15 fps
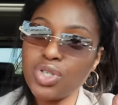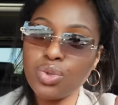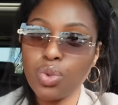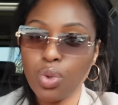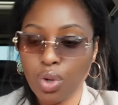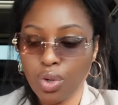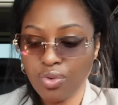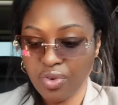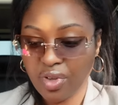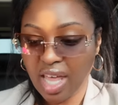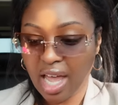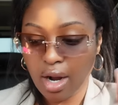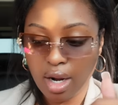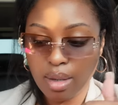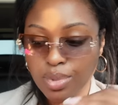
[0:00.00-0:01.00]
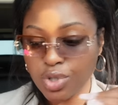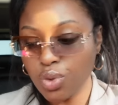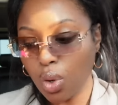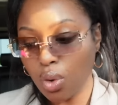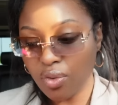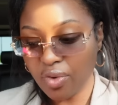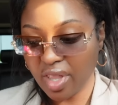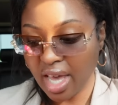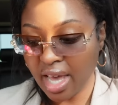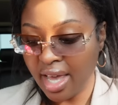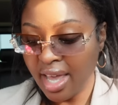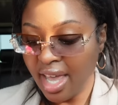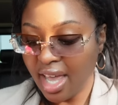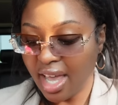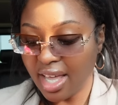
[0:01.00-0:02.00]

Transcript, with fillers: too grown for that, or I'm too old for that,